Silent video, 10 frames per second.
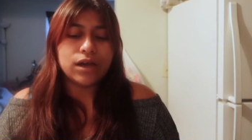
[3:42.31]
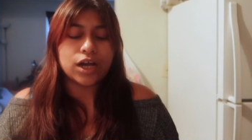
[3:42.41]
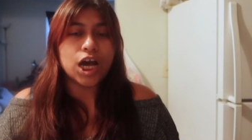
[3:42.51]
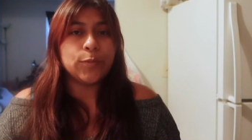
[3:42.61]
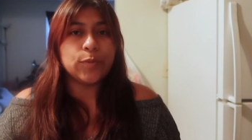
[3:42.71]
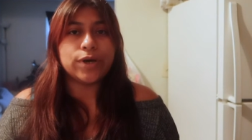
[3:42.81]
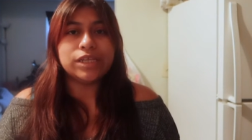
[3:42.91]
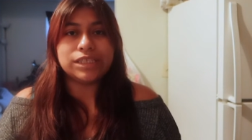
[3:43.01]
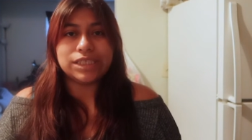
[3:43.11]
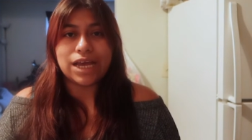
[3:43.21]
a couple
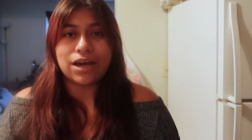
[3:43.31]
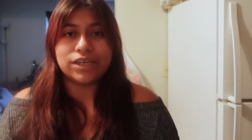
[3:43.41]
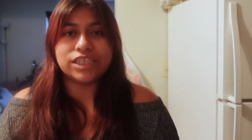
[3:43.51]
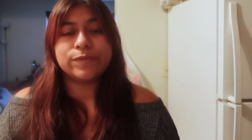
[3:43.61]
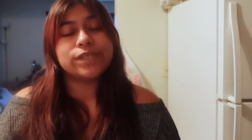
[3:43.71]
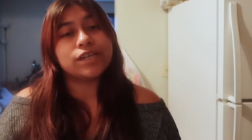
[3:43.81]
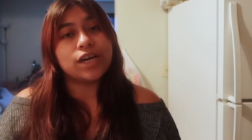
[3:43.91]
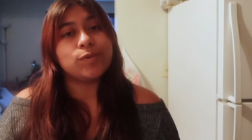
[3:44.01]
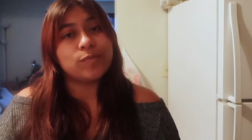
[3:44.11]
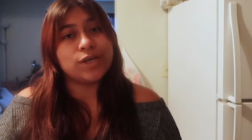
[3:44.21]
months now. It's been a
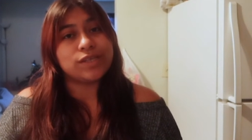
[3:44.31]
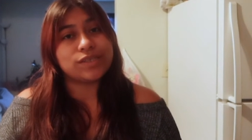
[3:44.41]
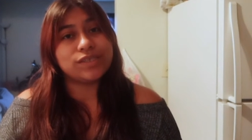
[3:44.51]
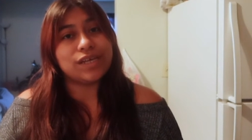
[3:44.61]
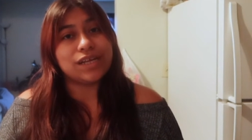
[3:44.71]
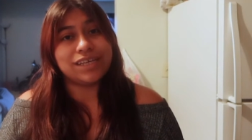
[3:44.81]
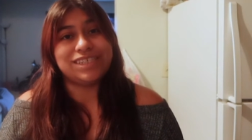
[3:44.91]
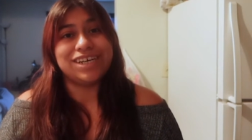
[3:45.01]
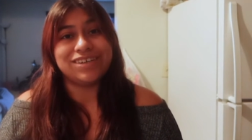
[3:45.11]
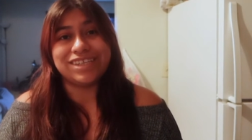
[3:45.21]
couple months, I
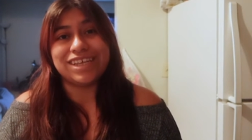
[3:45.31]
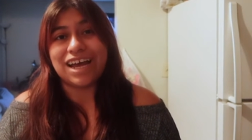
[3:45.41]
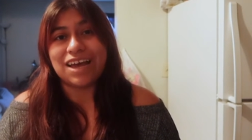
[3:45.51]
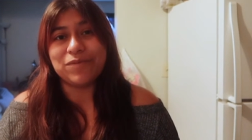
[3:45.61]
tell you that.